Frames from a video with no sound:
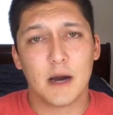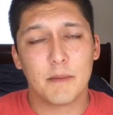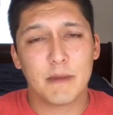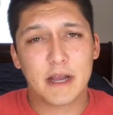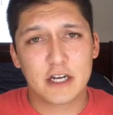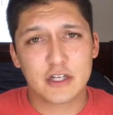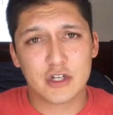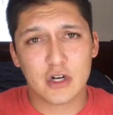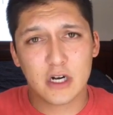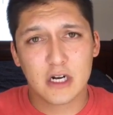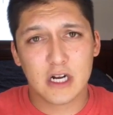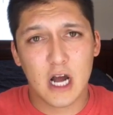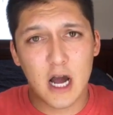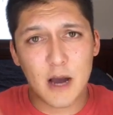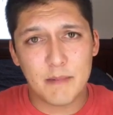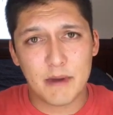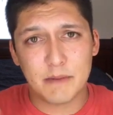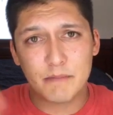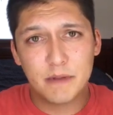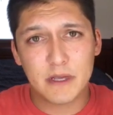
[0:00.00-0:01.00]
Make sure to
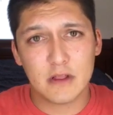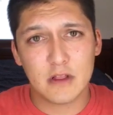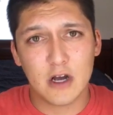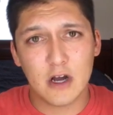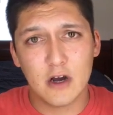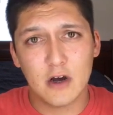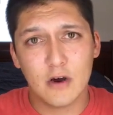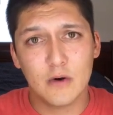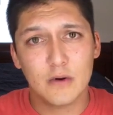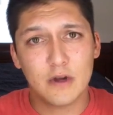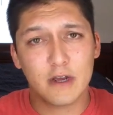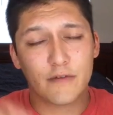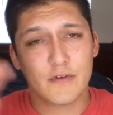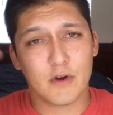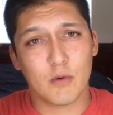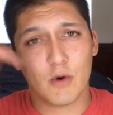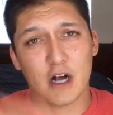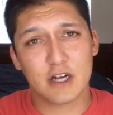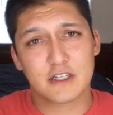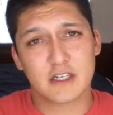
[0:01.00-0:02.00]
comment below. If
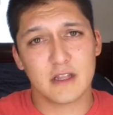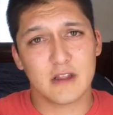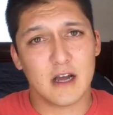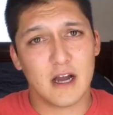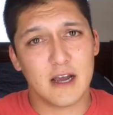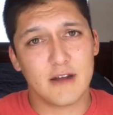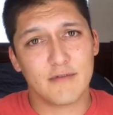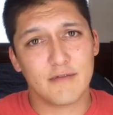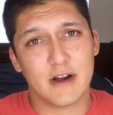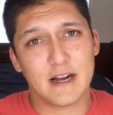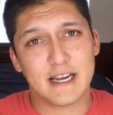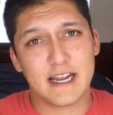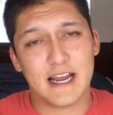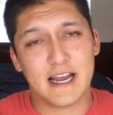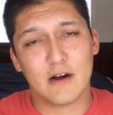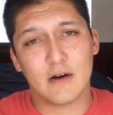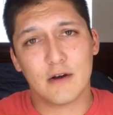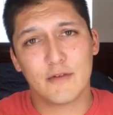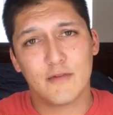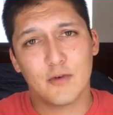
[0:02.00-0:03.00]
you're watching live right
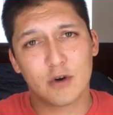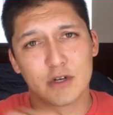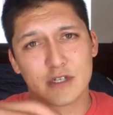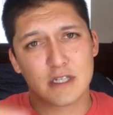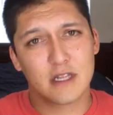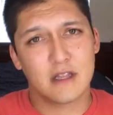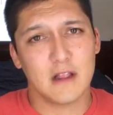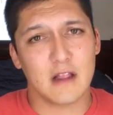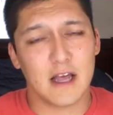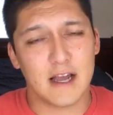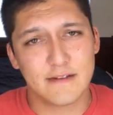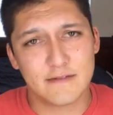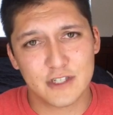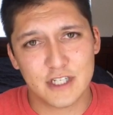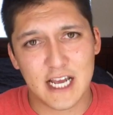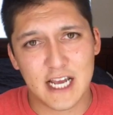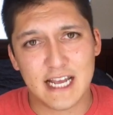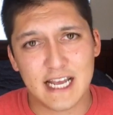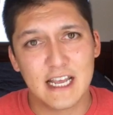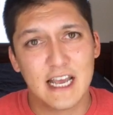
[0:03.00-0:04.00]
now, unfortunately the live
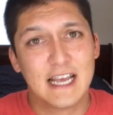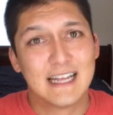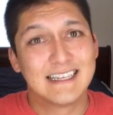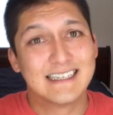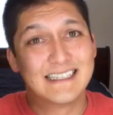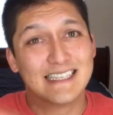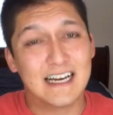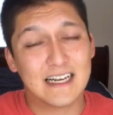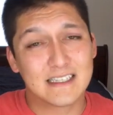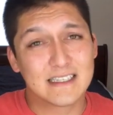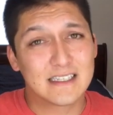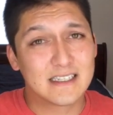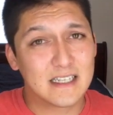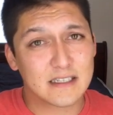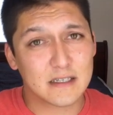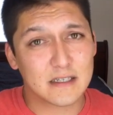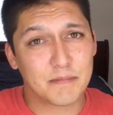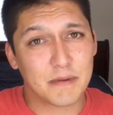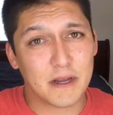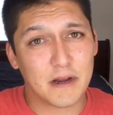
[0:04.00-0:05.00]
chat does
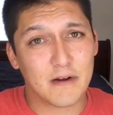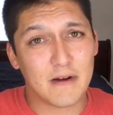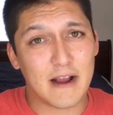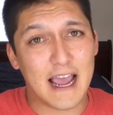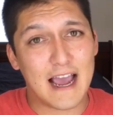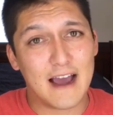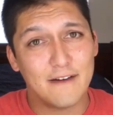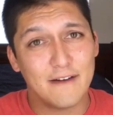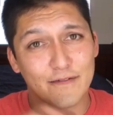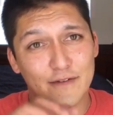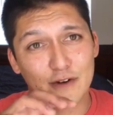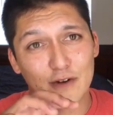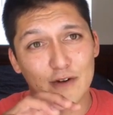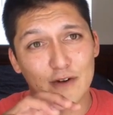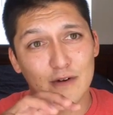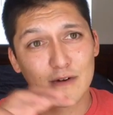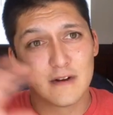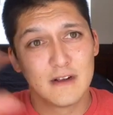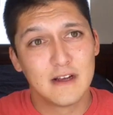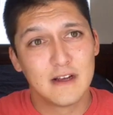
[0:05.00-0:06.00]
disappear
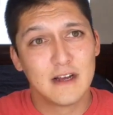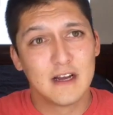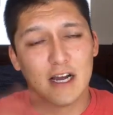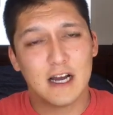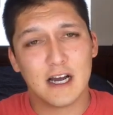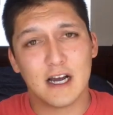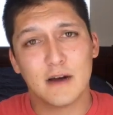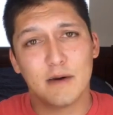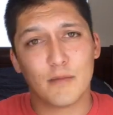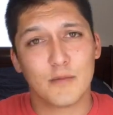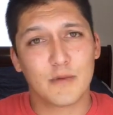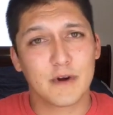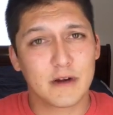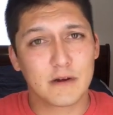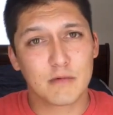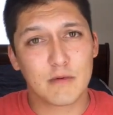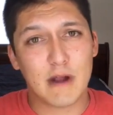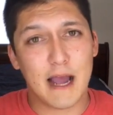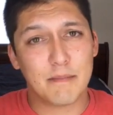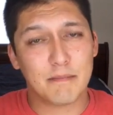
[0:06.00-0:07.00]
after we
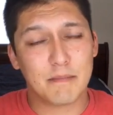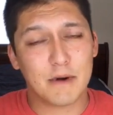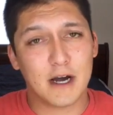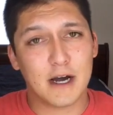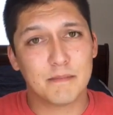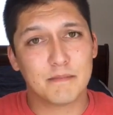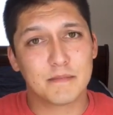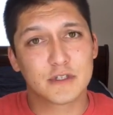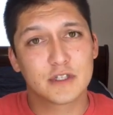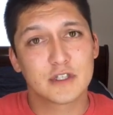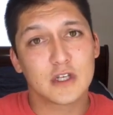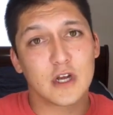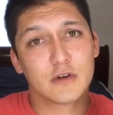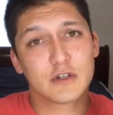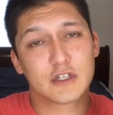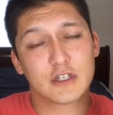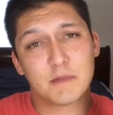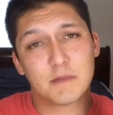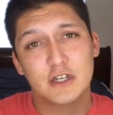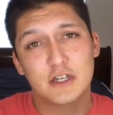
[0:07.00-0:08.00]
wrap up. So
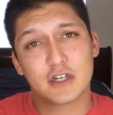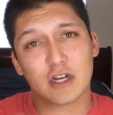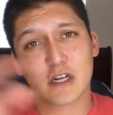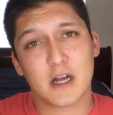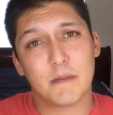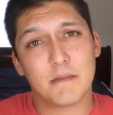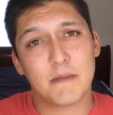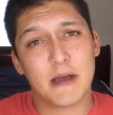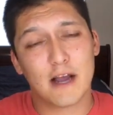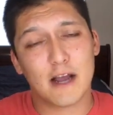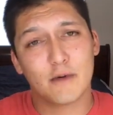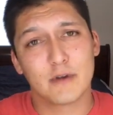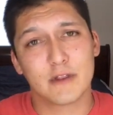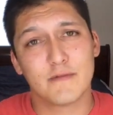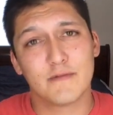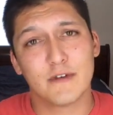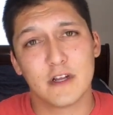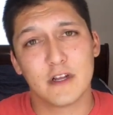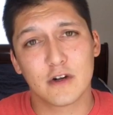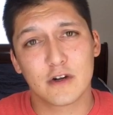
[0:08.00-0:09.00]
just make sure to come back when the
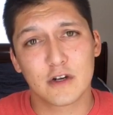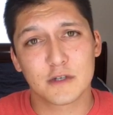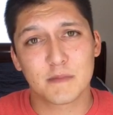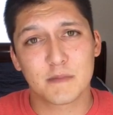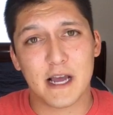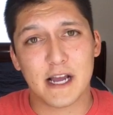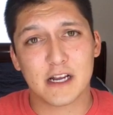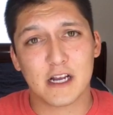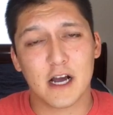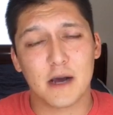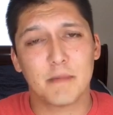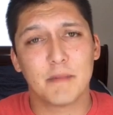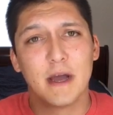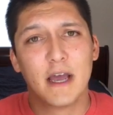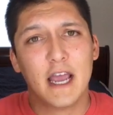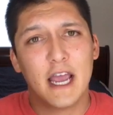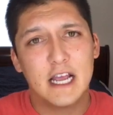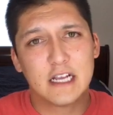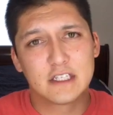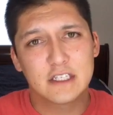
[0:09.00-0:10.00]
video goes back up
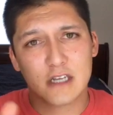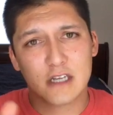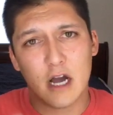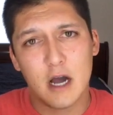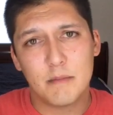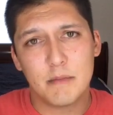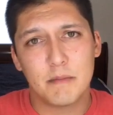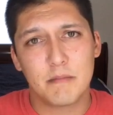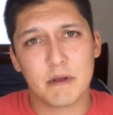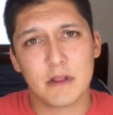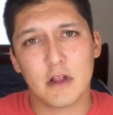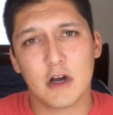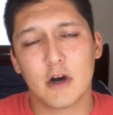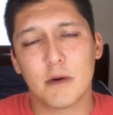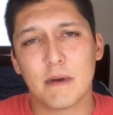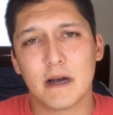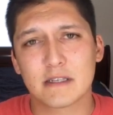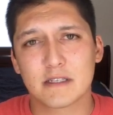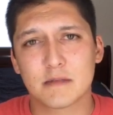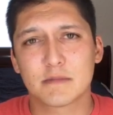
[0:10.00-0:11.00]
and just comment below
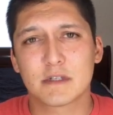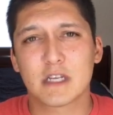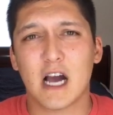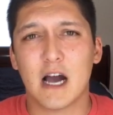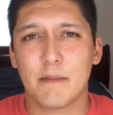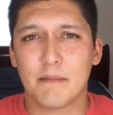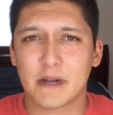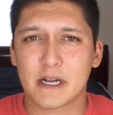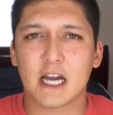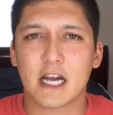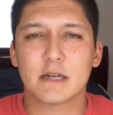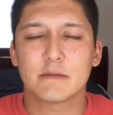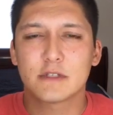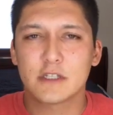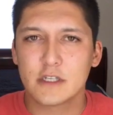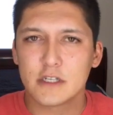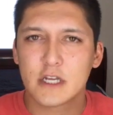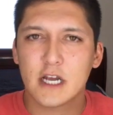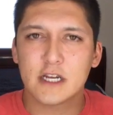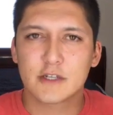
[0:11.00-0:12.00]
about some topic items
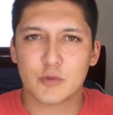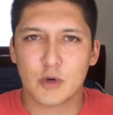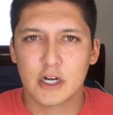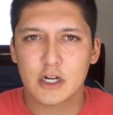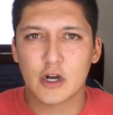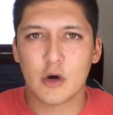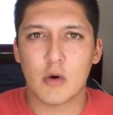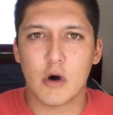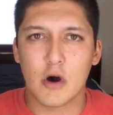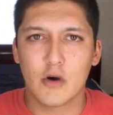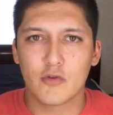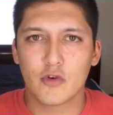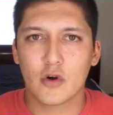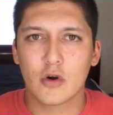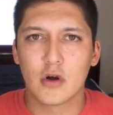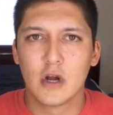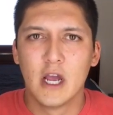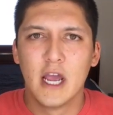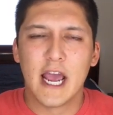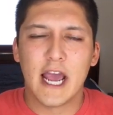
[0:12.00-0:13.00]
that you guys want to go
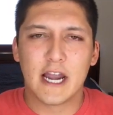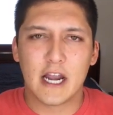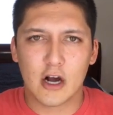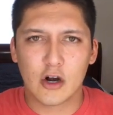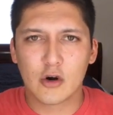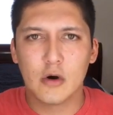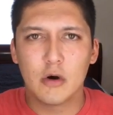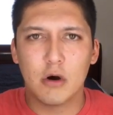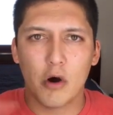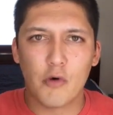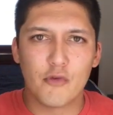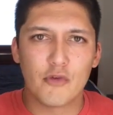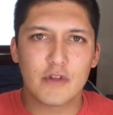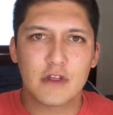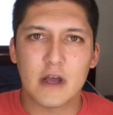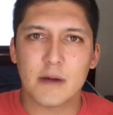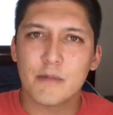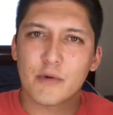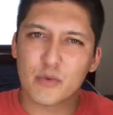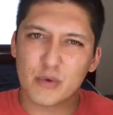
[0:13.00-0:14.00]
over, and I'll go over
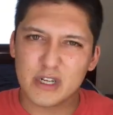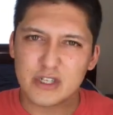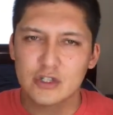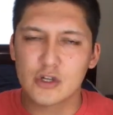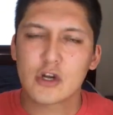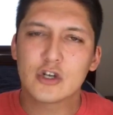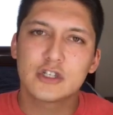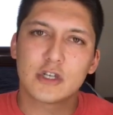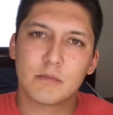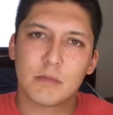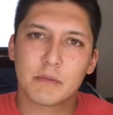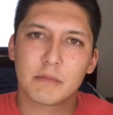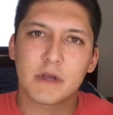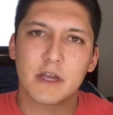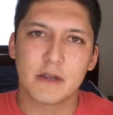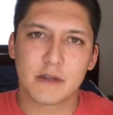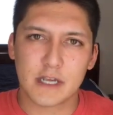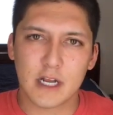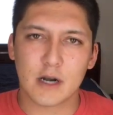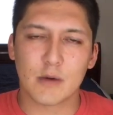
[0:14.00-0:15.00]
them and research them
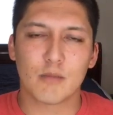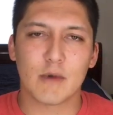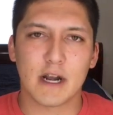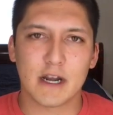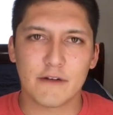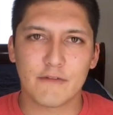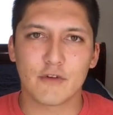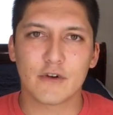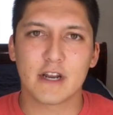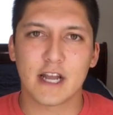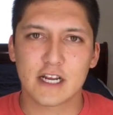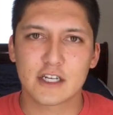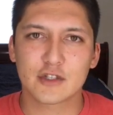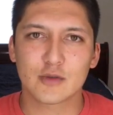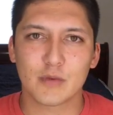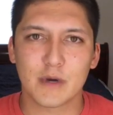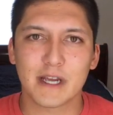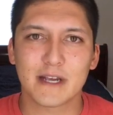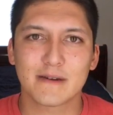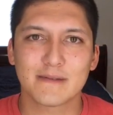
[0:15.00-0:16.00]
and get them ready for
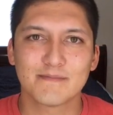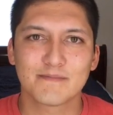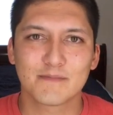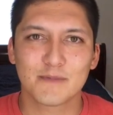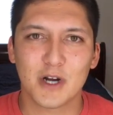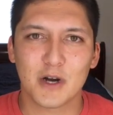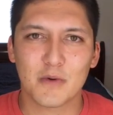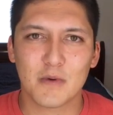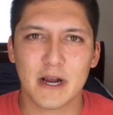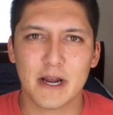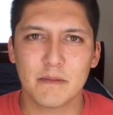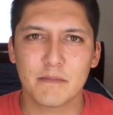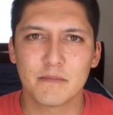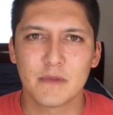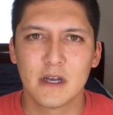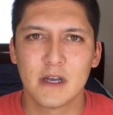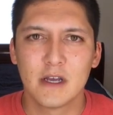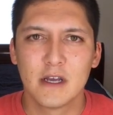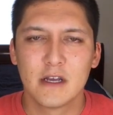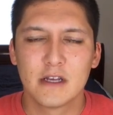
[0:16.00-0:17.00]
next week. All right.
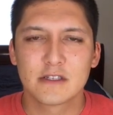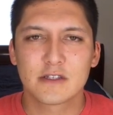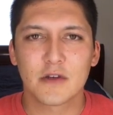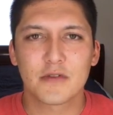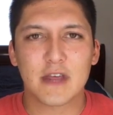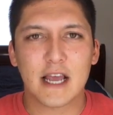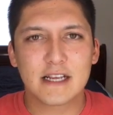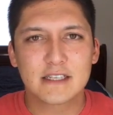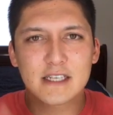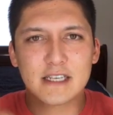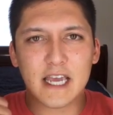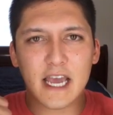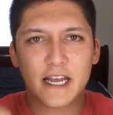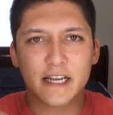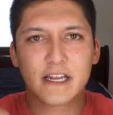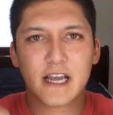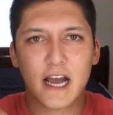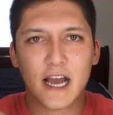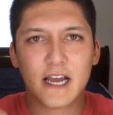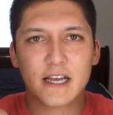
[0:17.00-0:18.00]
So thanks again,
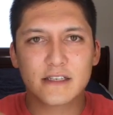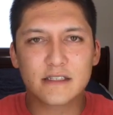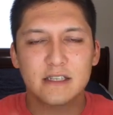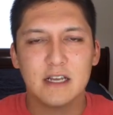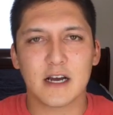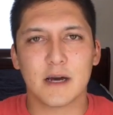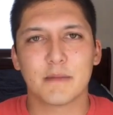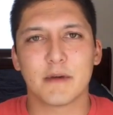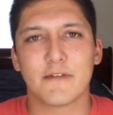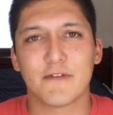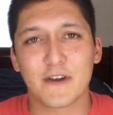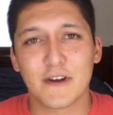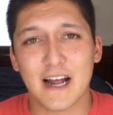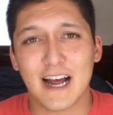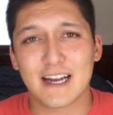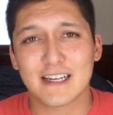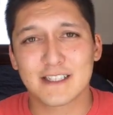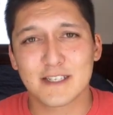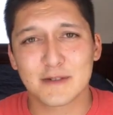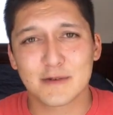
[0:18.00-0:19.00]
guys. If you're
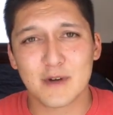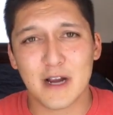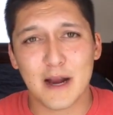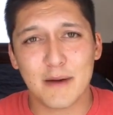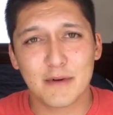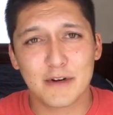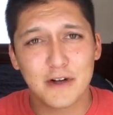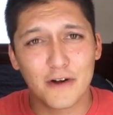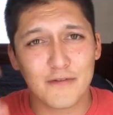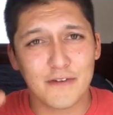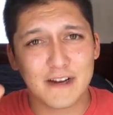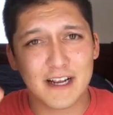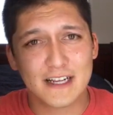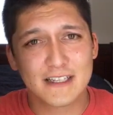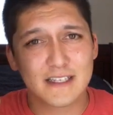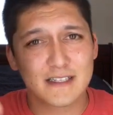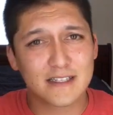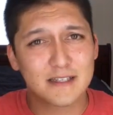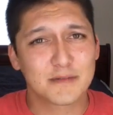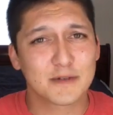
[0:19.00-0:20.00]
not a subscriber, don't forget
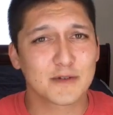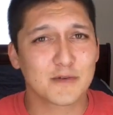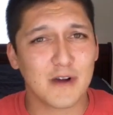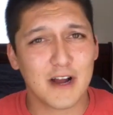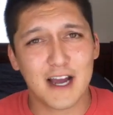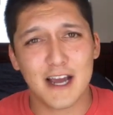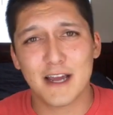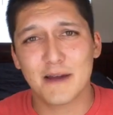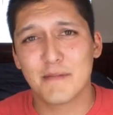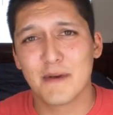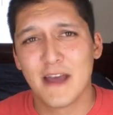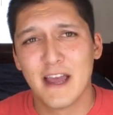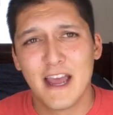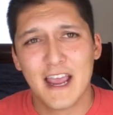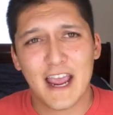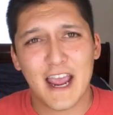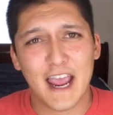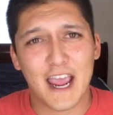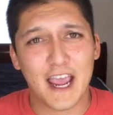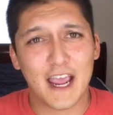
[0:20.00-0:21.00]
to subscribe.
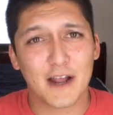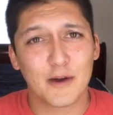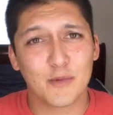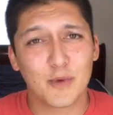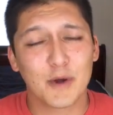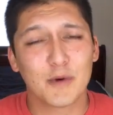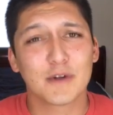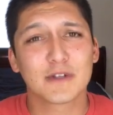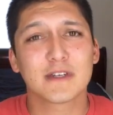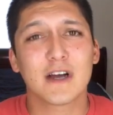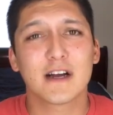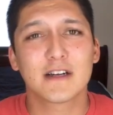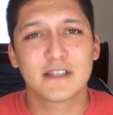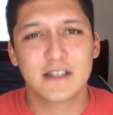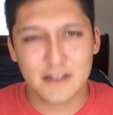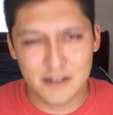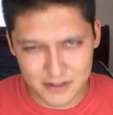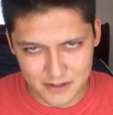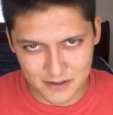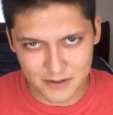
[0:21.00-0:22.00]
and we will talk to
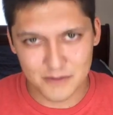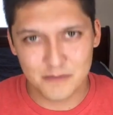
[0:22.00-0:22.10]
you soon.